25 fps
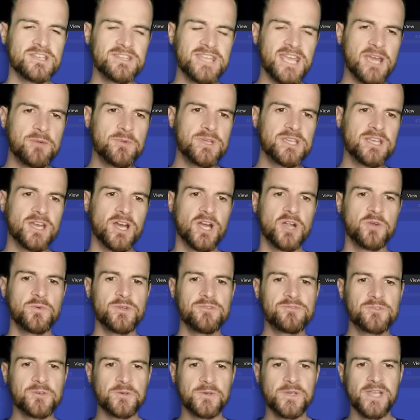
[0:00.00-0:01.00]
So there we
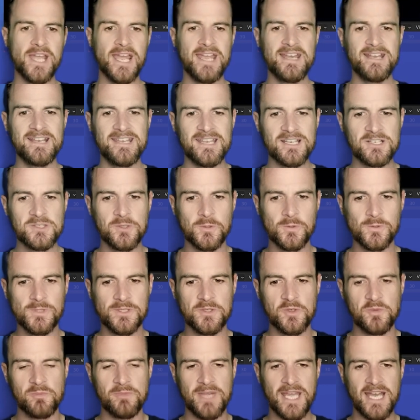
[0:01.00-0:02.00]
go. We've created our
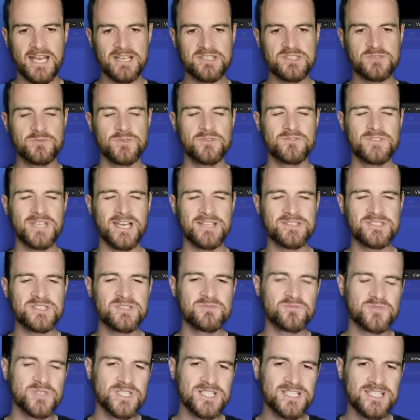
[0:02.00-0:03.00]
cool little mouse. We've
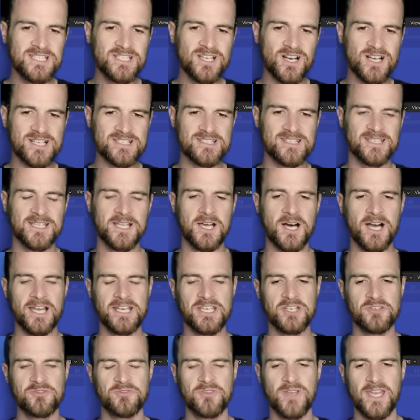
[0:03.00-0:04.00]
done some really nice
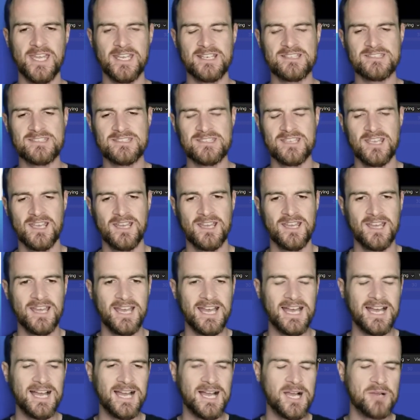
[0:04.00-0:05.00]
lighting effects.